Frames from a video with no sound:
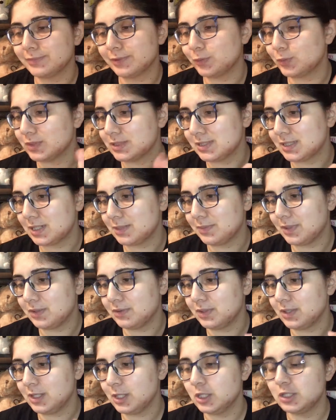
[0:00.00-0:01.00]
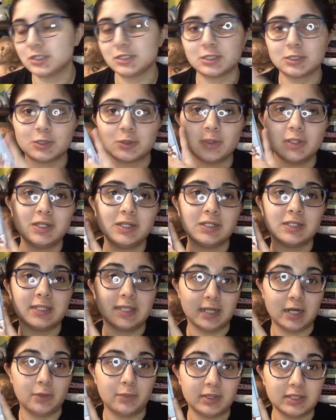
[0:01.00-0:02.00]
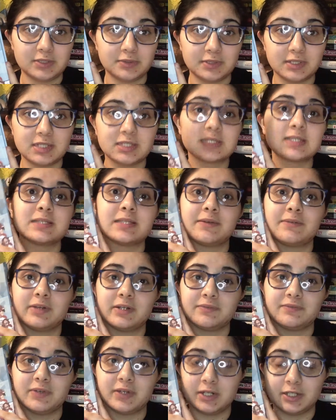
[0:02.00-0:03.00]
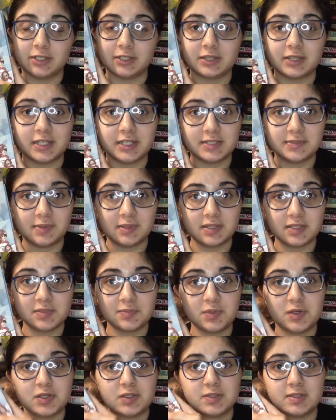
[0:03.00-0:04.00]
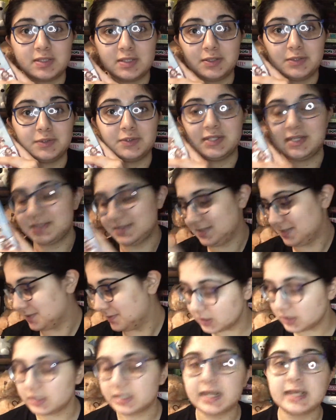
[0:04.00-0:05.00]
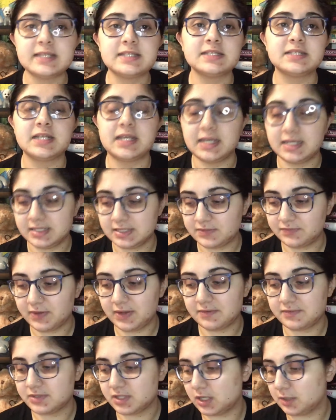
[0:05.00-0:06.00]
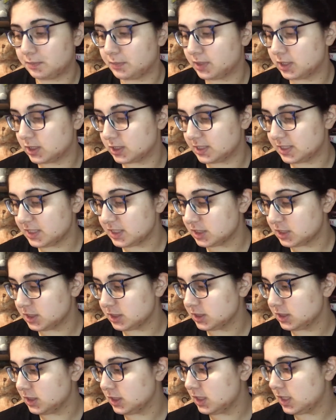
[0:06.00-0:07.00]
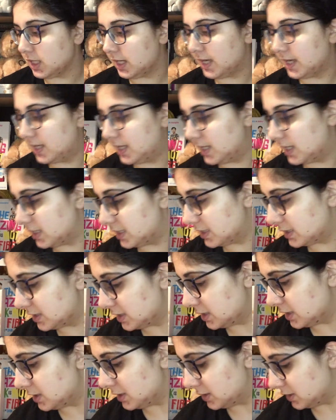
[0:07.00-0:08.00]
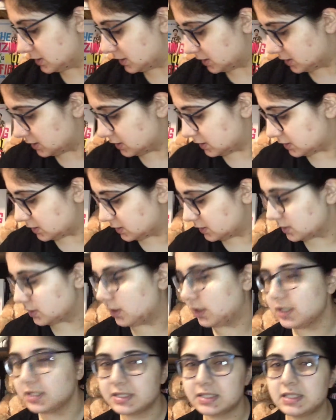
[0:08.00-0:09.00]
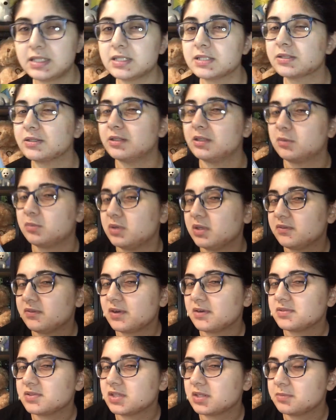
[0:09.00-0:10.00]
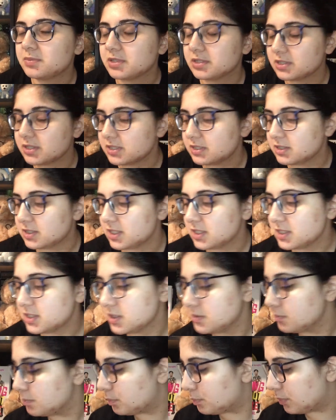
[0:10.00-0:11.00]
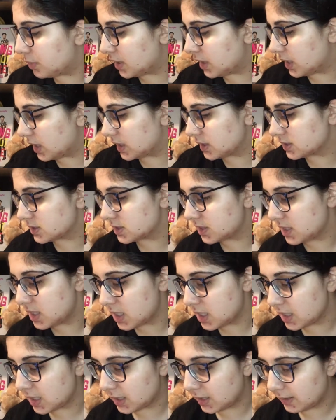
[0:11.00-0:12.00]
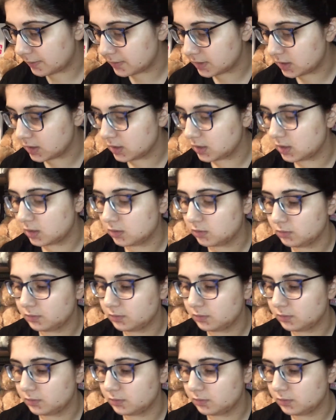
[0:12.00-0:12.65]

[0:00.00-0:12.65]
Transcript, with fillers: what's it about. So cannot wait to read this because I've heard very good things about this book. So yes. Next is 5-star prediction, and honestly this could be a 5-star prediction, but I'm gonna go